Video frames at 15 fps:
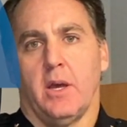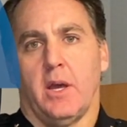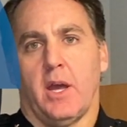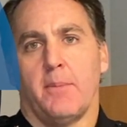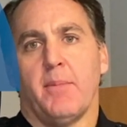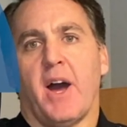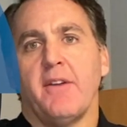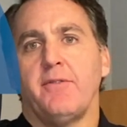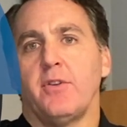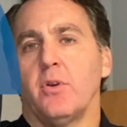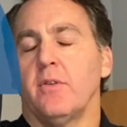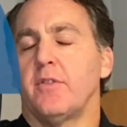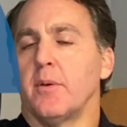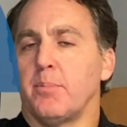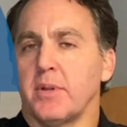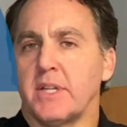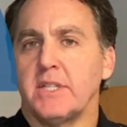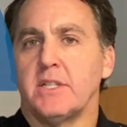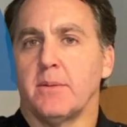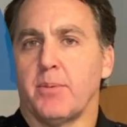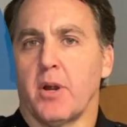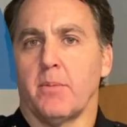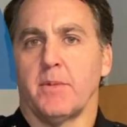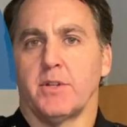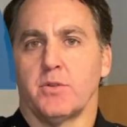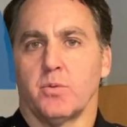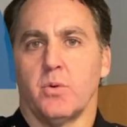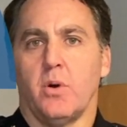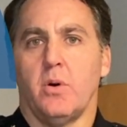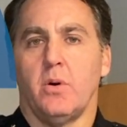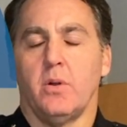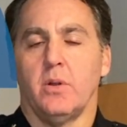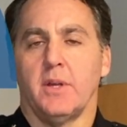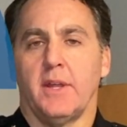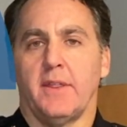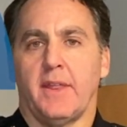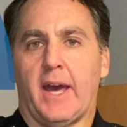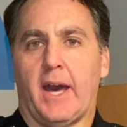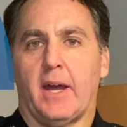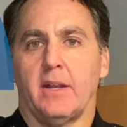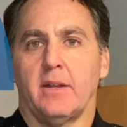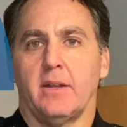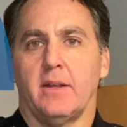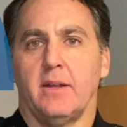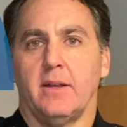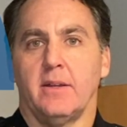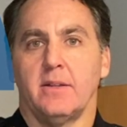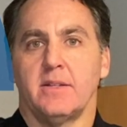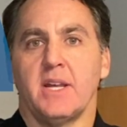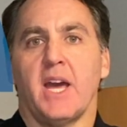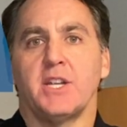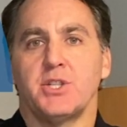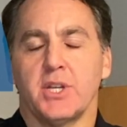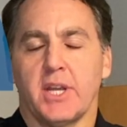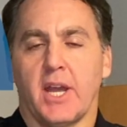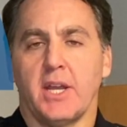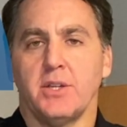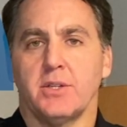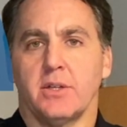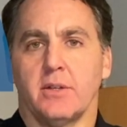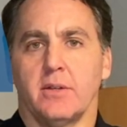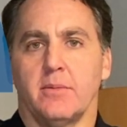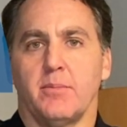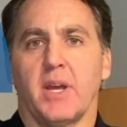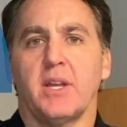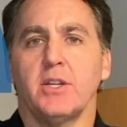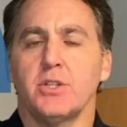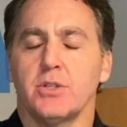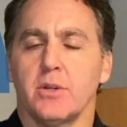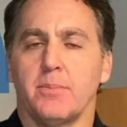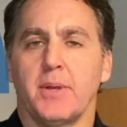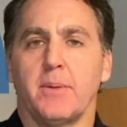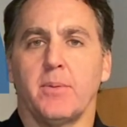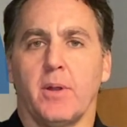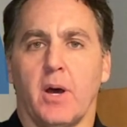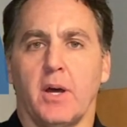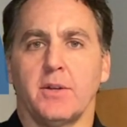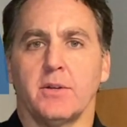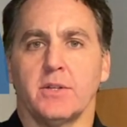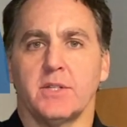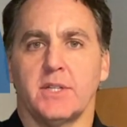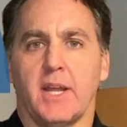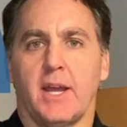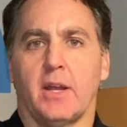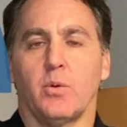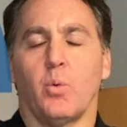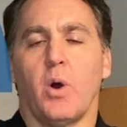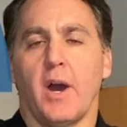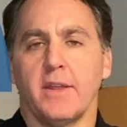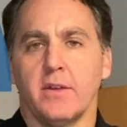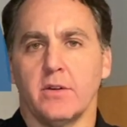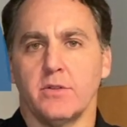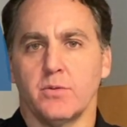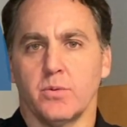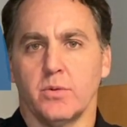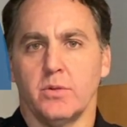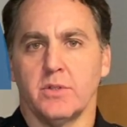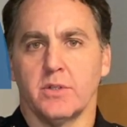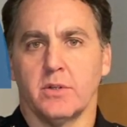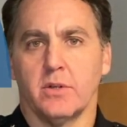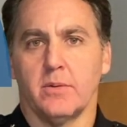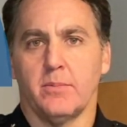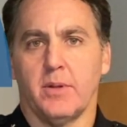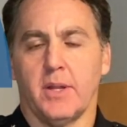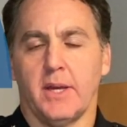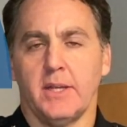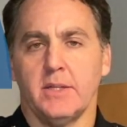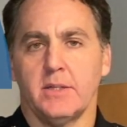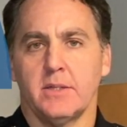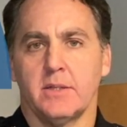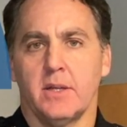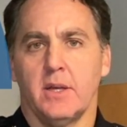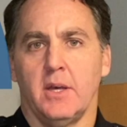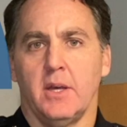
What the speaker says: And my view of the police department's role in that is education, making sure people understand why those rules are in place